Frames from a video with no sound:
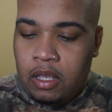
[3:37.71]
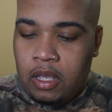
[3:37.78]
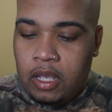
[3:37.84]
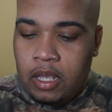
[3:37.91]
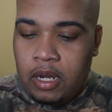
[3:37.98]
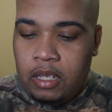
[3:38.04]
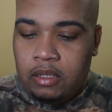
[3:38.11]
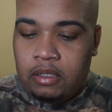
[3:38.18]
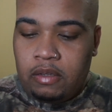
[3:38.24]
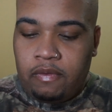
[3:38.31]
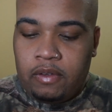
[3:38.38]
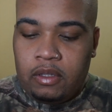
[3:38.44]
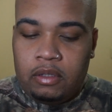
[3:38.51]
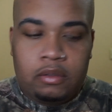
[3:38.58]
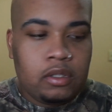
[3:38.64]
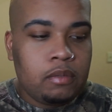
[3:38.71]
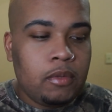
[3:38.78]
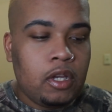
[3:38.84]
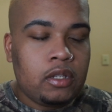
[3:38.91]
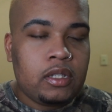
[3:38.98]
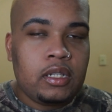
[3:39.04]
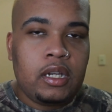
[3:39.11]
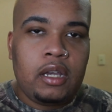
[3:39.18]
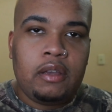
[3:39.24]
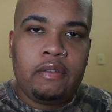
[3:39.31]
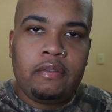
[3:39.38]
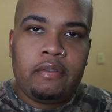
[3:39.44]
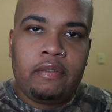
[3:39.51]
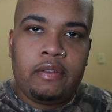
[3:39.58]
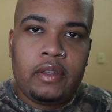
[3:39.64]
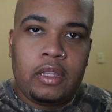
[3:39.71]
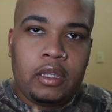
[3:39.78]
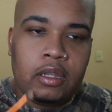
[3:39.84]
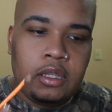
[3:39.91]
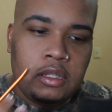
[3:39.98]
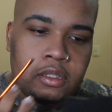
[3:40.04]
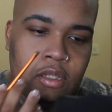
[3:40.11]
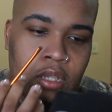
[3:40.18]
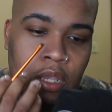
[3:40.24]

and I use it for little small stuff like this.